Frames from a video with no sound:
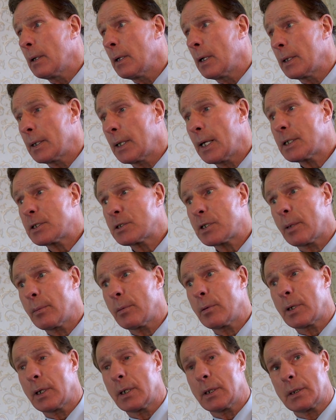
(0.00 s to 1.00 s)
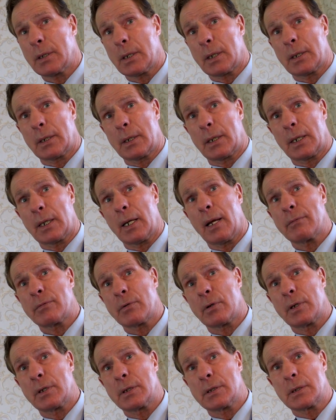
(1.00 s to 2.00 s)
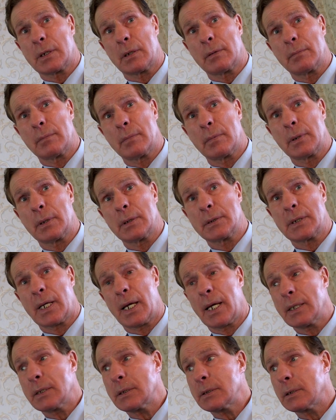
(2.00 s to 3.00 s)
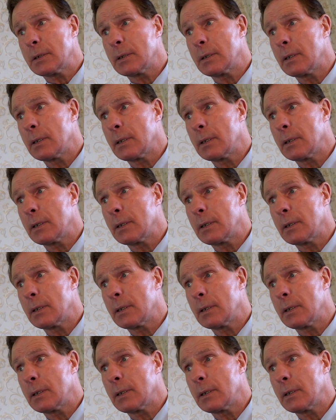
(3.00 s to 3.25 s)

and I had trouble getting the gloves on his hands.